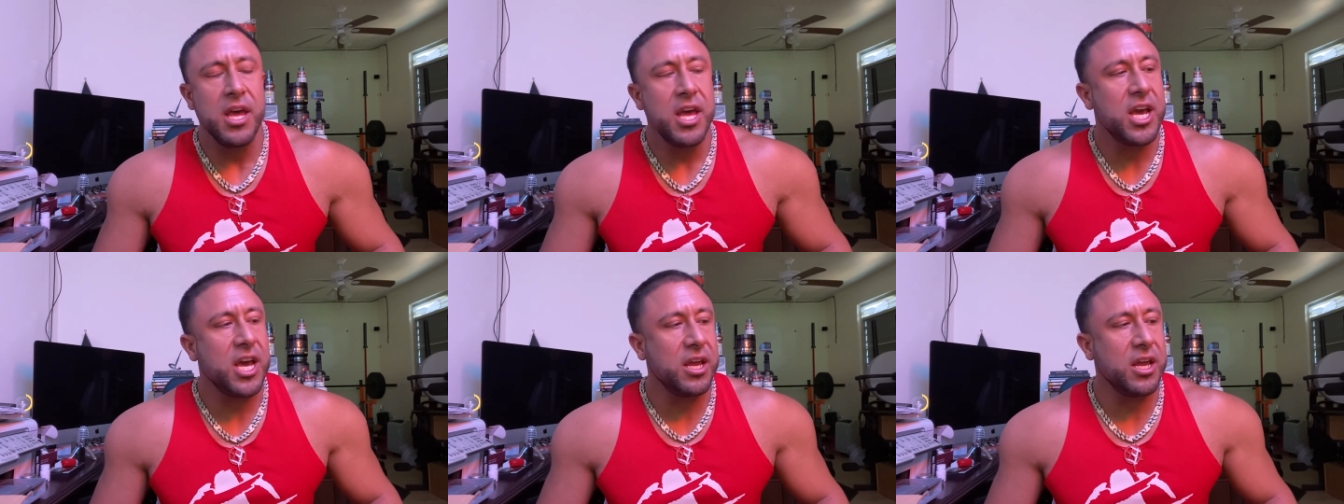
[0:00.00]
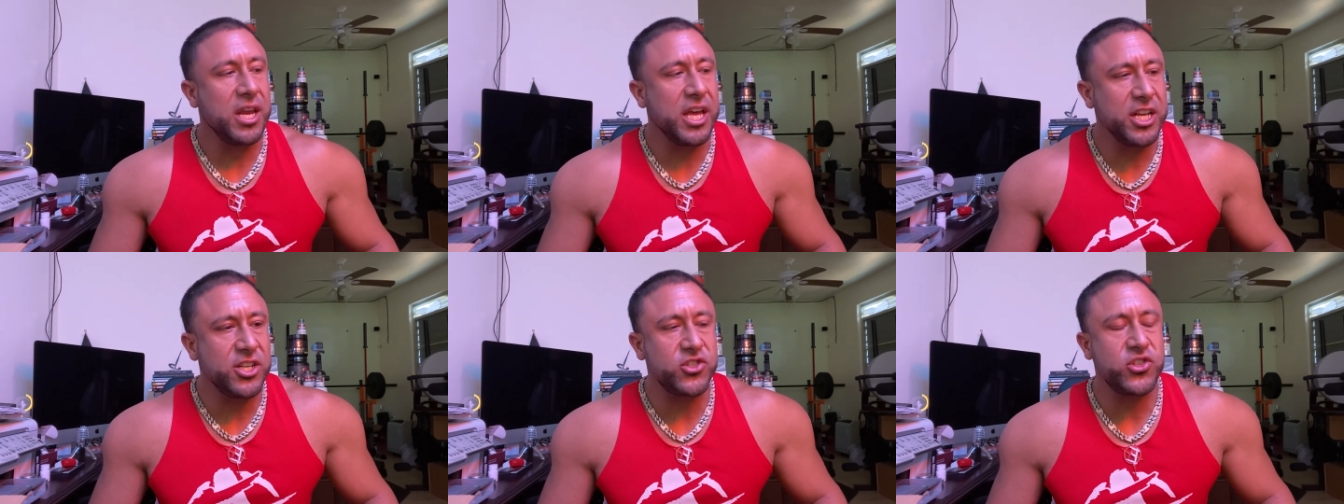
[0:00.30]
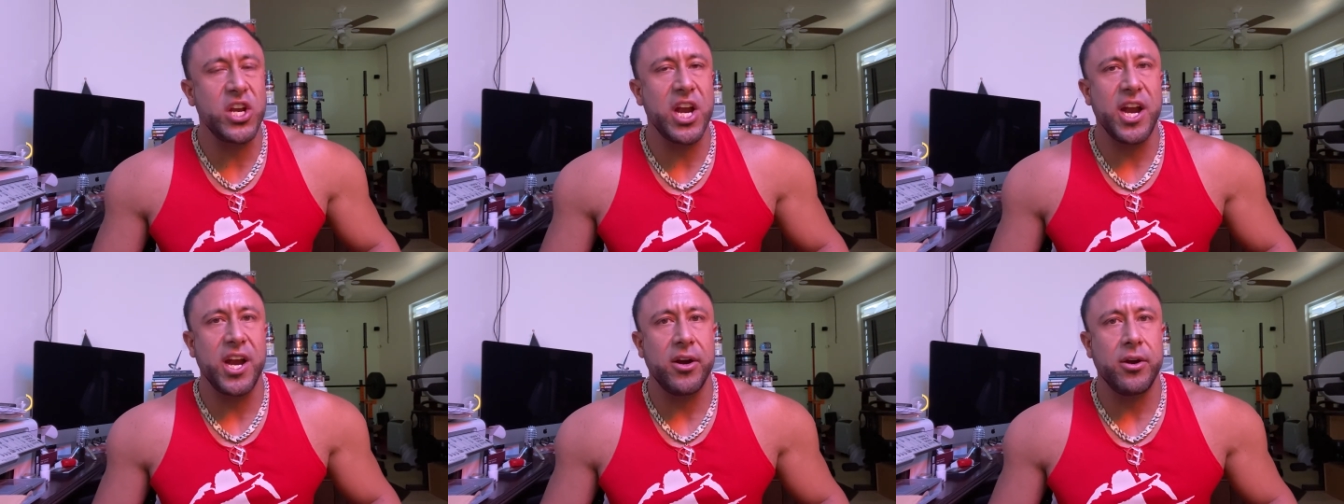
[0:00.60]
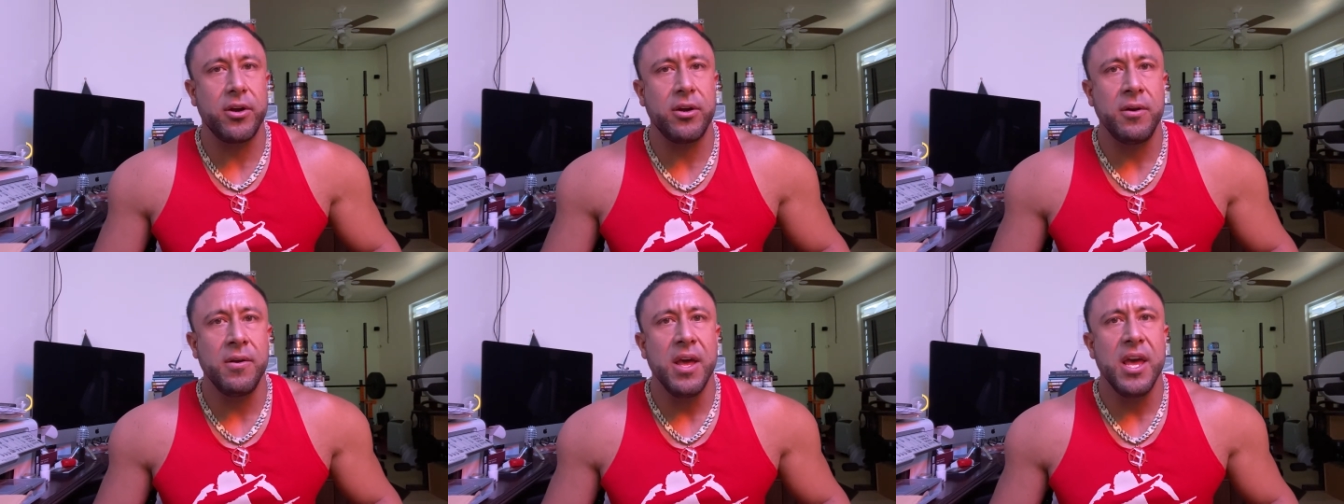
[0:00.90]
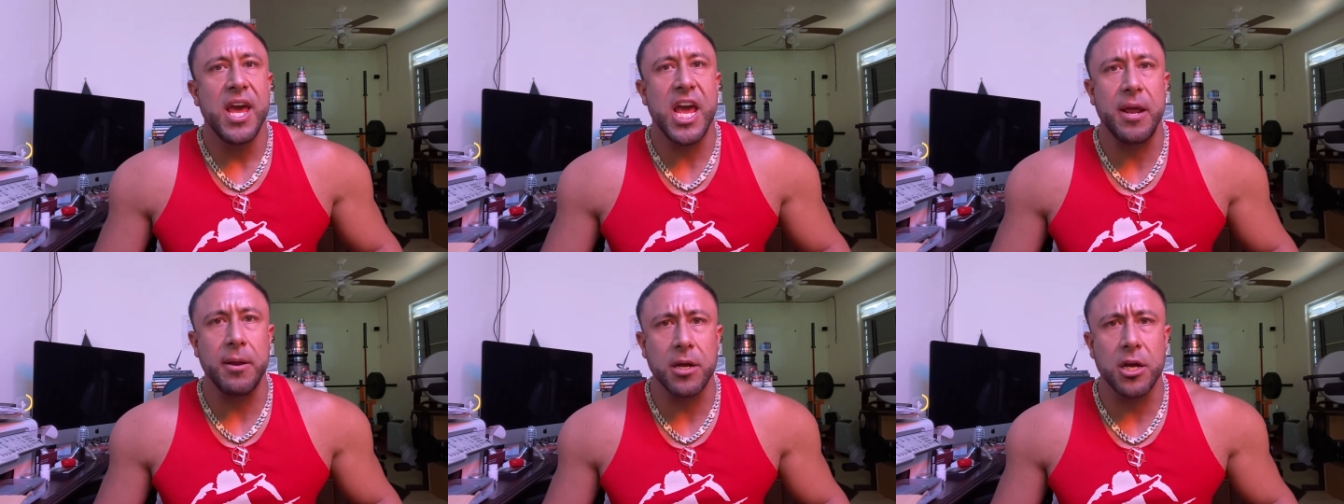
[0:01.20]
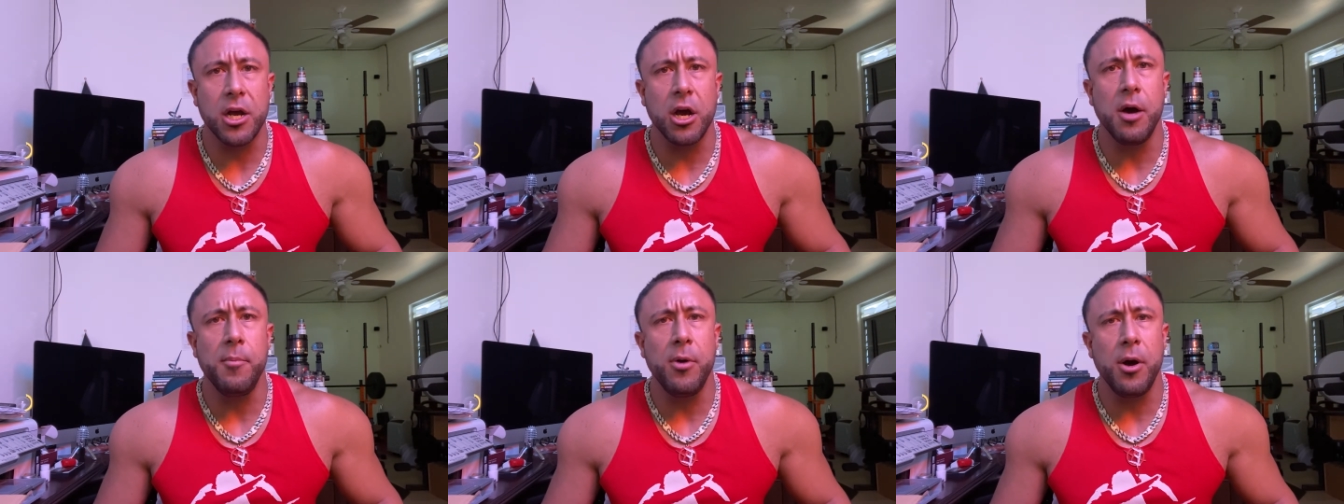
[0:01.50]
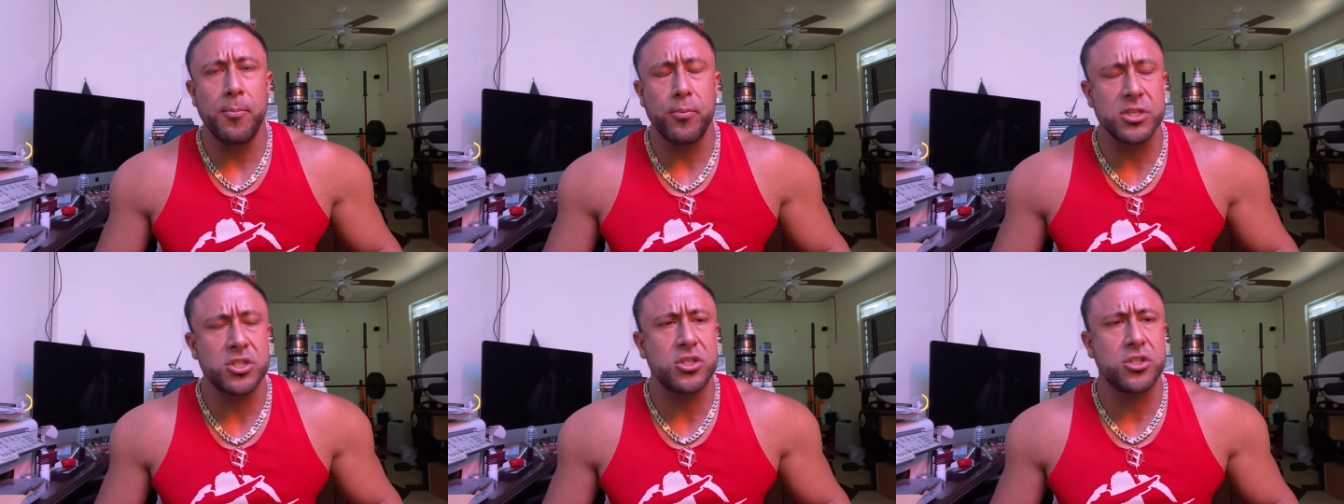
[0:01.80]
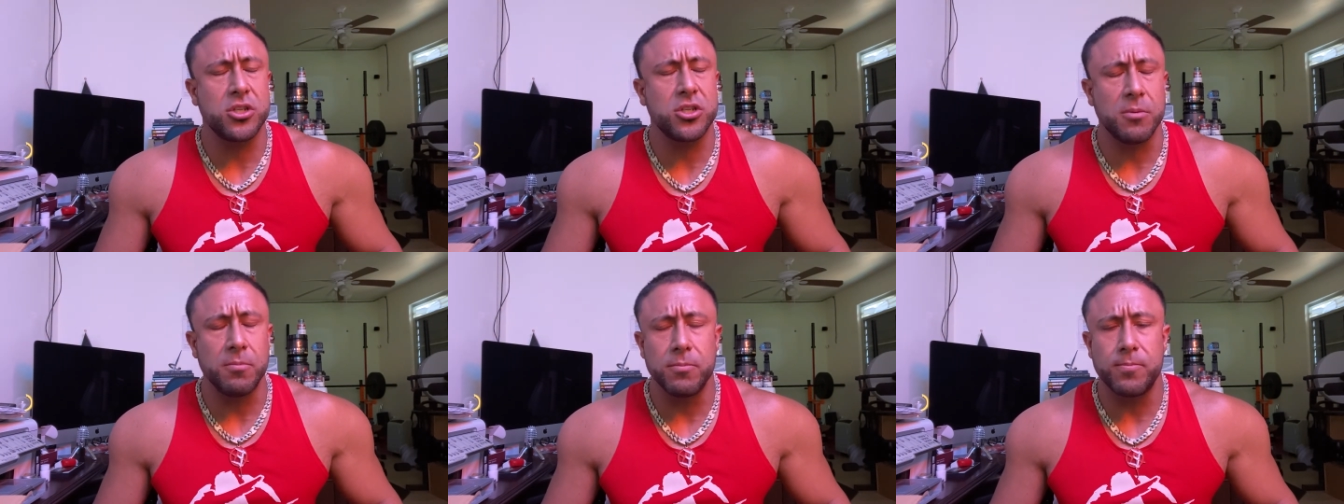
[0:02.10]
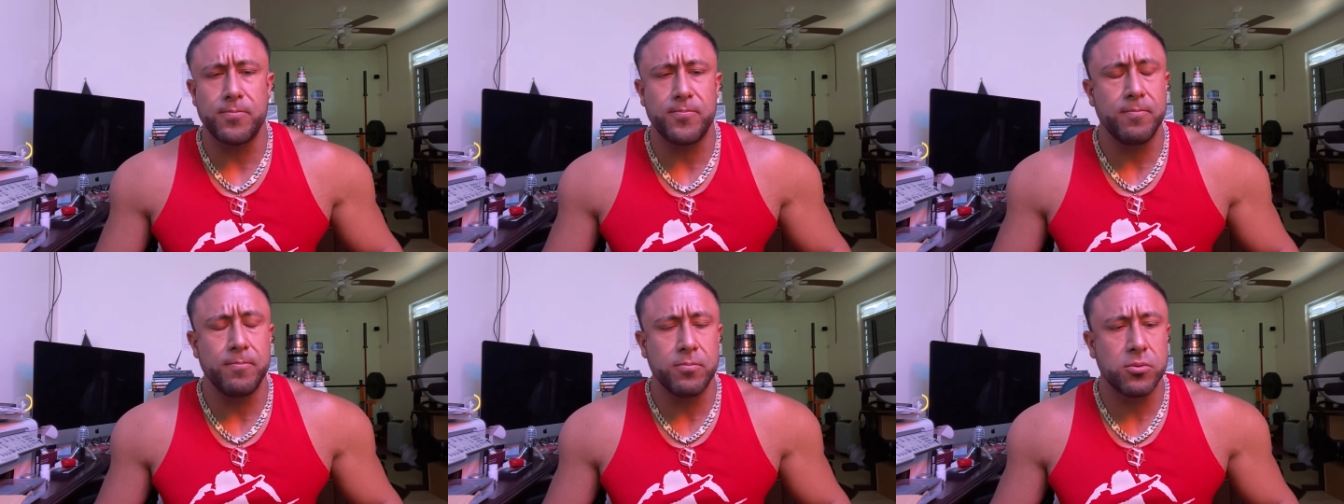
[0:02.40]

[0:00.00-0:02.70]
in a chair and come up with some